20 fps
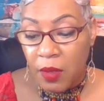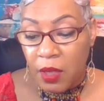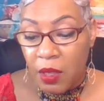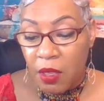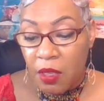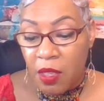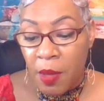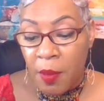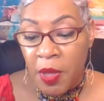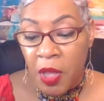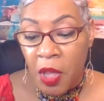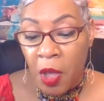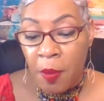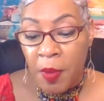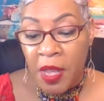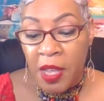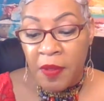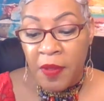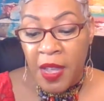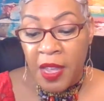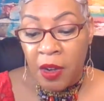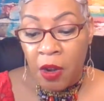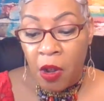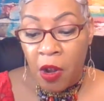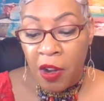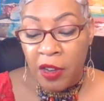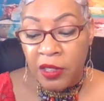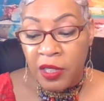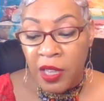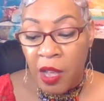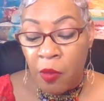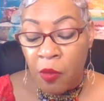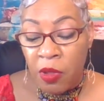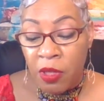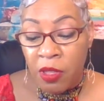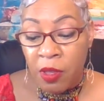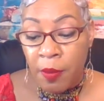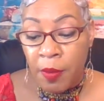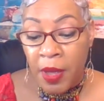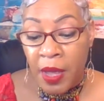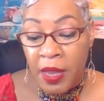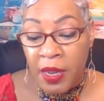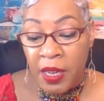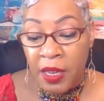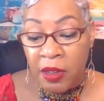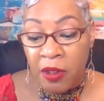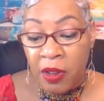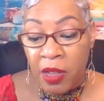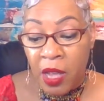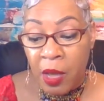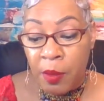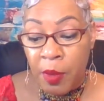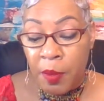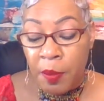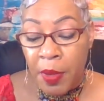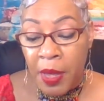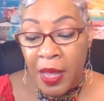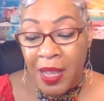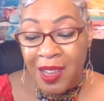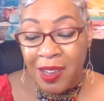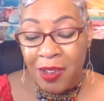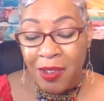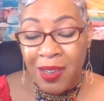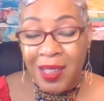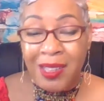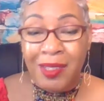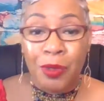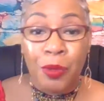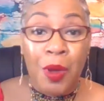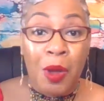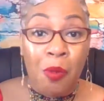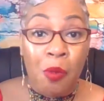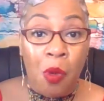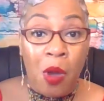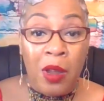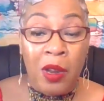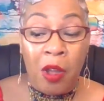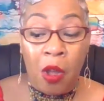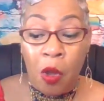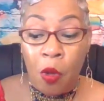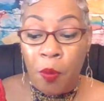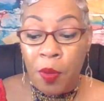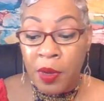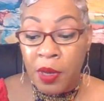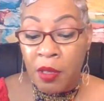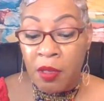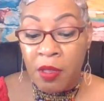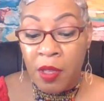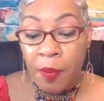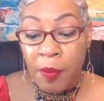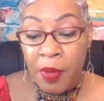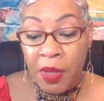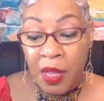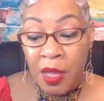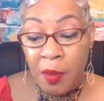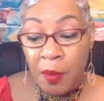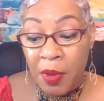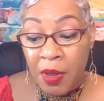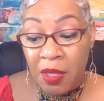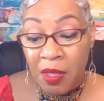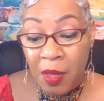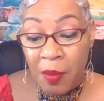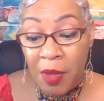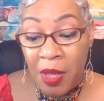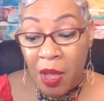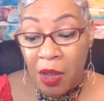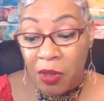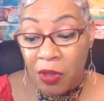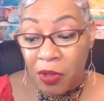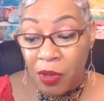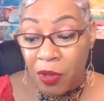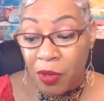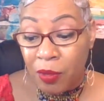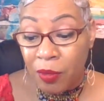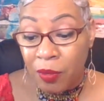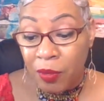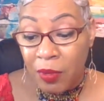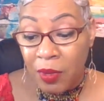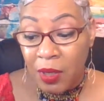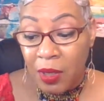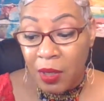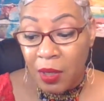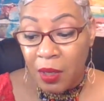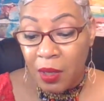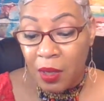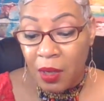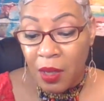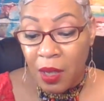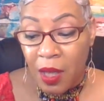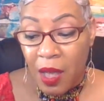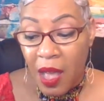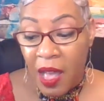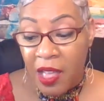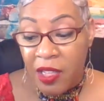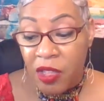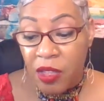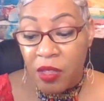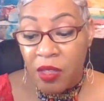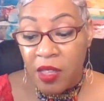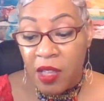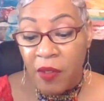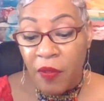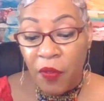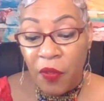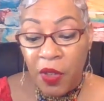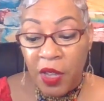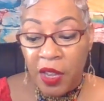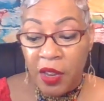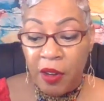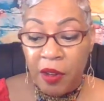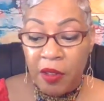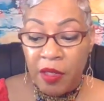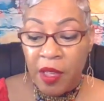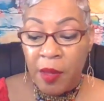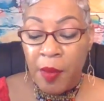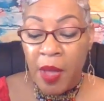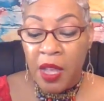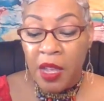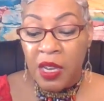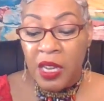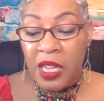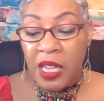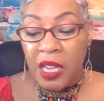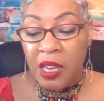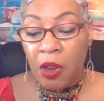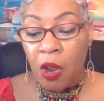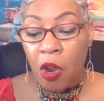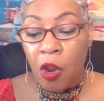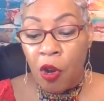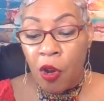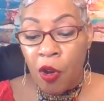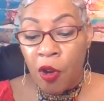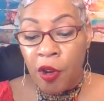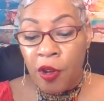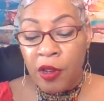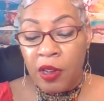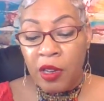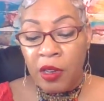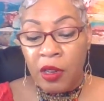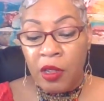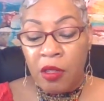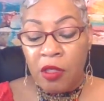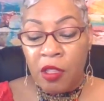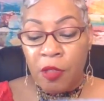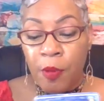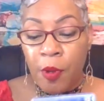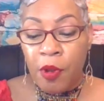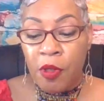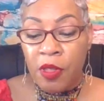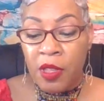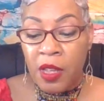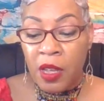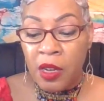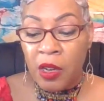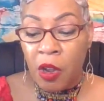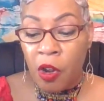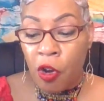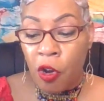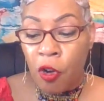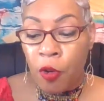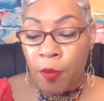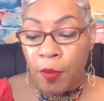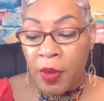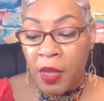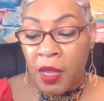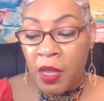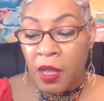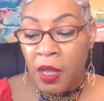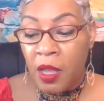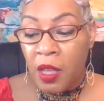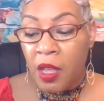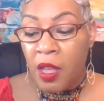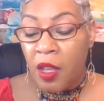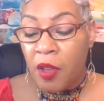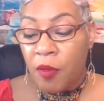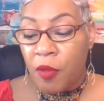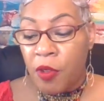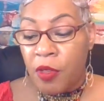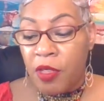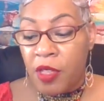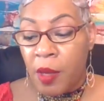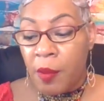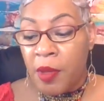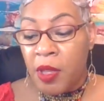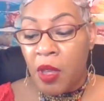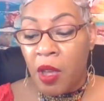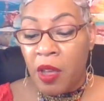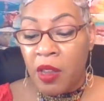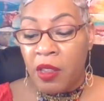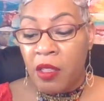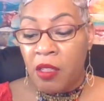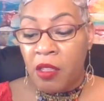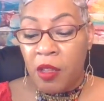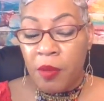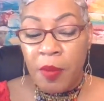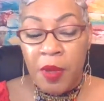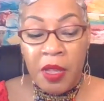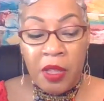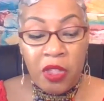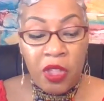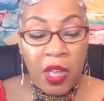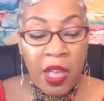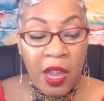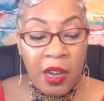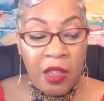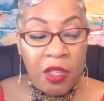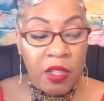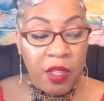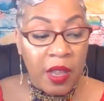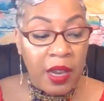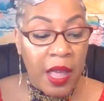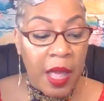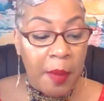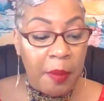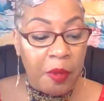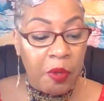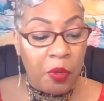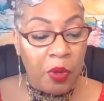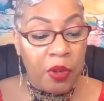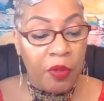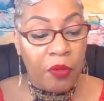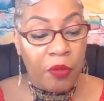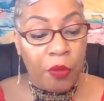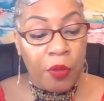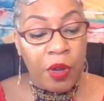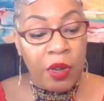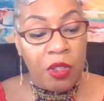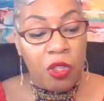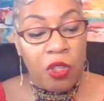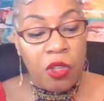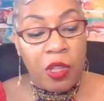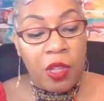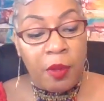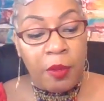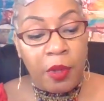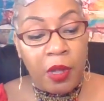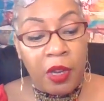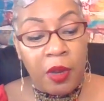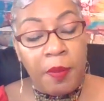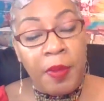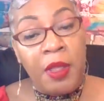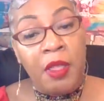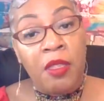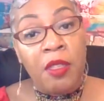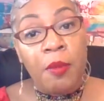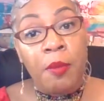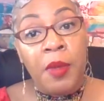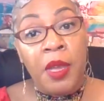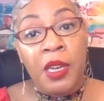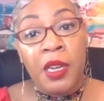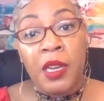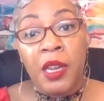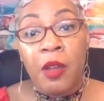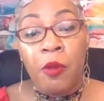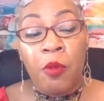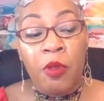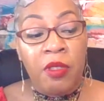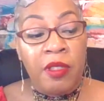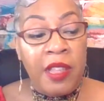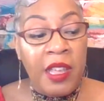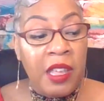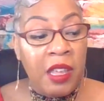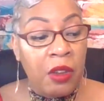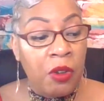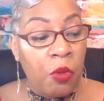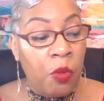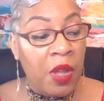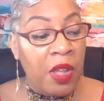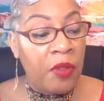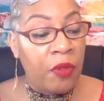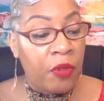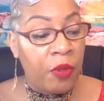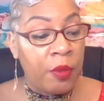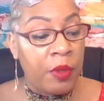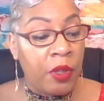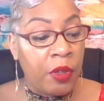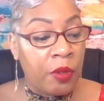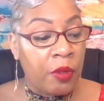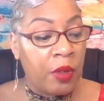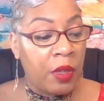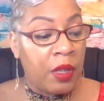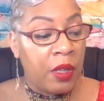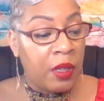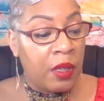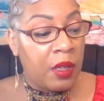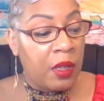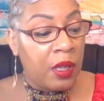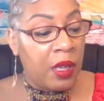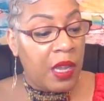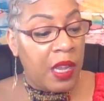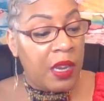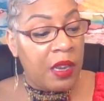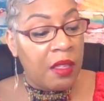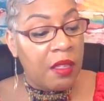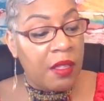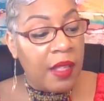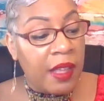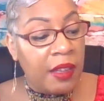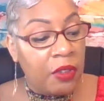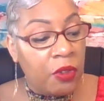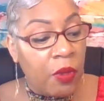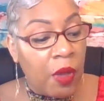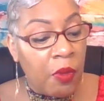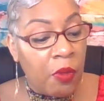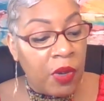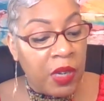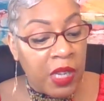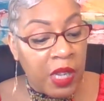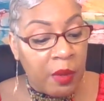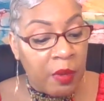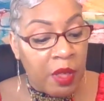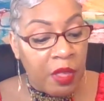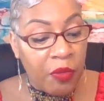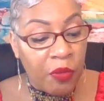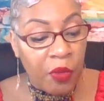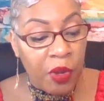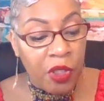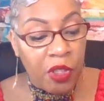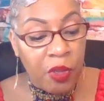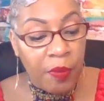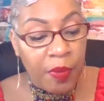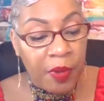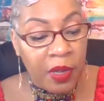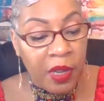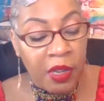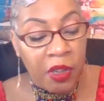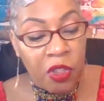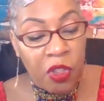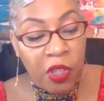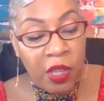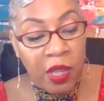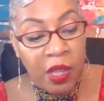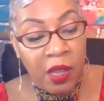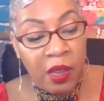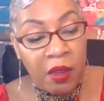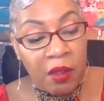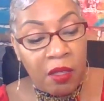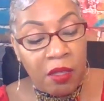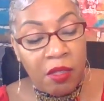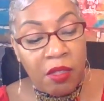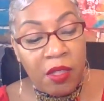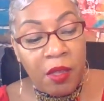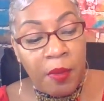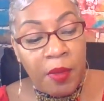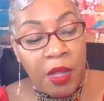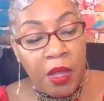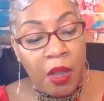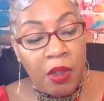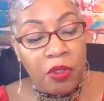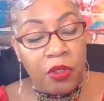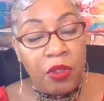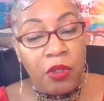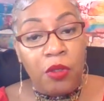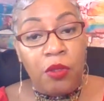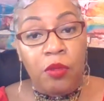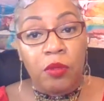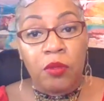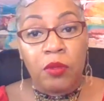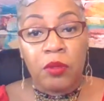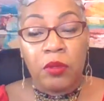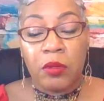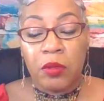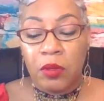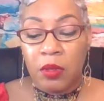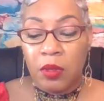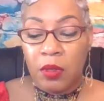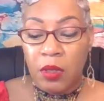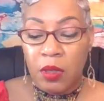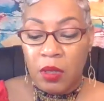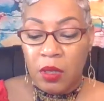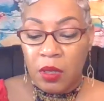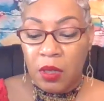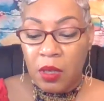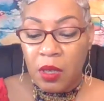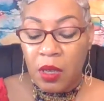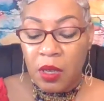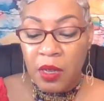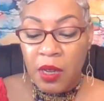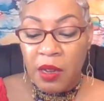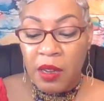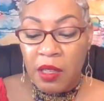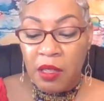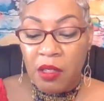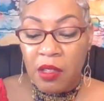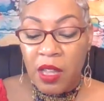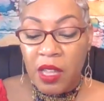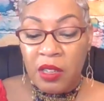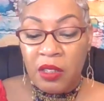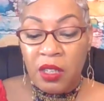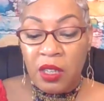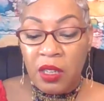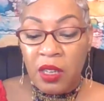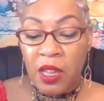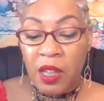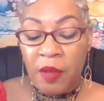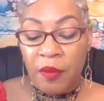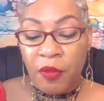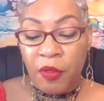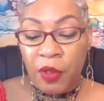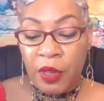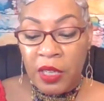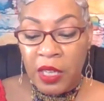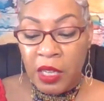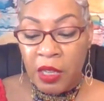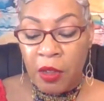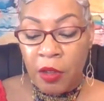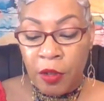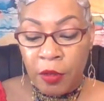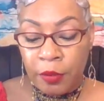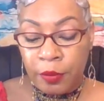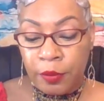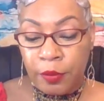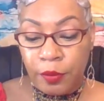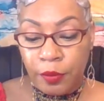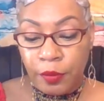Some of y'all may have had a hard time with somebody and they're coming back and you're like, do I want to open this up again? But some of y'all do. I just see fears. Am I going to get hurt? Is this person going to hurt me? For some of y'all, this could be a challenge that happened with a friendship. Could have been some money that was taken away from you. And it's like, do I want to give this friendship another chance? Some of y'all do. Now let's look into love for Leo.